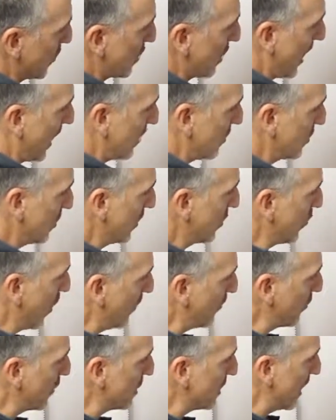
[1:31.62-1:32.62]
which actually
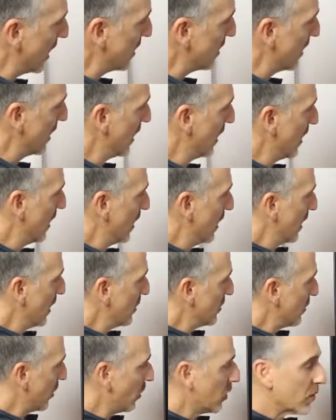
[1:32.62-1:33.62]
represent
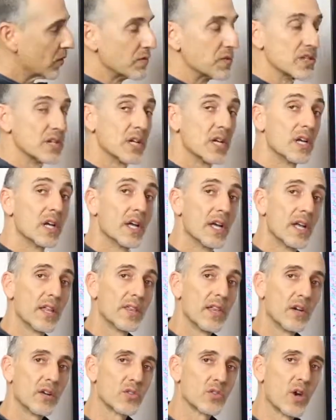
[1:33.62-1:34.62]
nerves
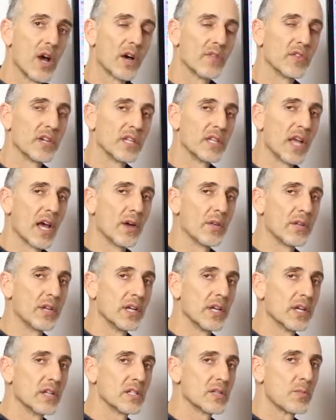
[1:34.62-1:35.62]
that are traveling down
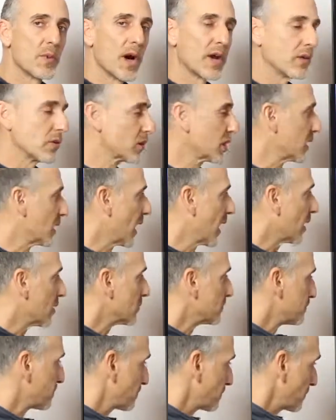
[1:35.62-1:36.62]
the spinal canal.